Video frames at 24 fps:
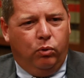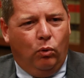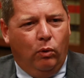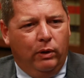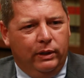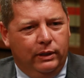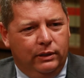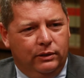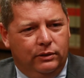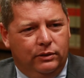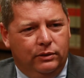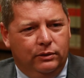
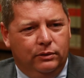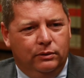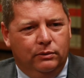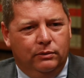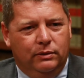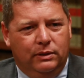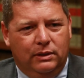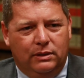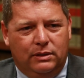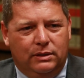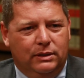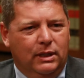pointed to
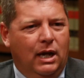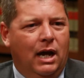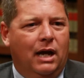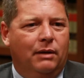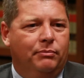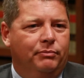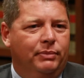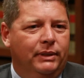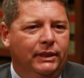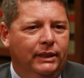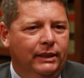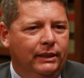this
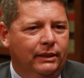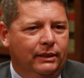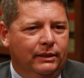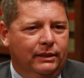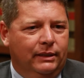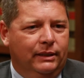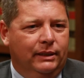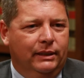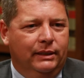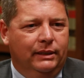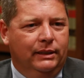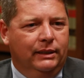not being
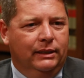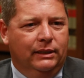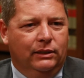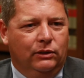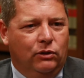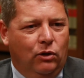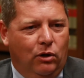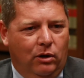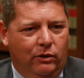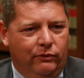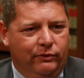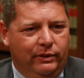an Indian
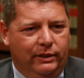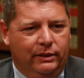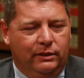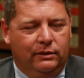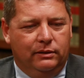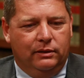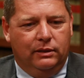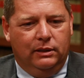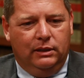carving,